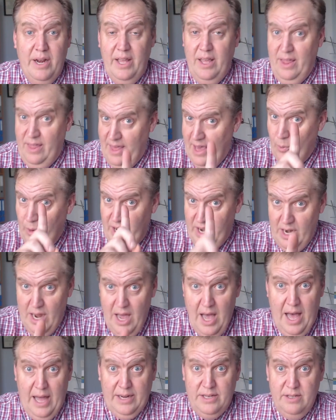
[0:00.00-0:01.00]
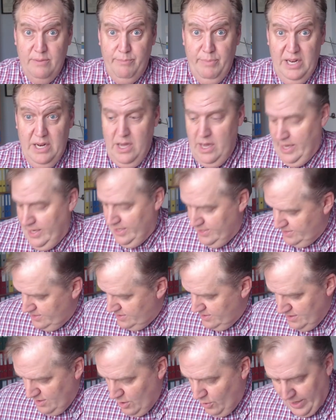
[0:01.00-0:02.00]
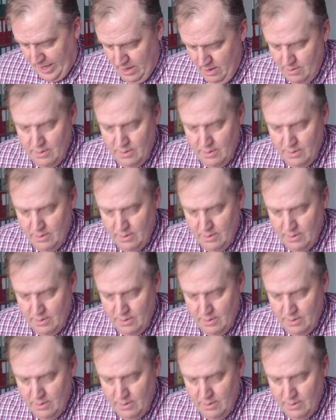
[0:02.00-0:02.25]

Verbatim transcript: That would not be nice. Okay.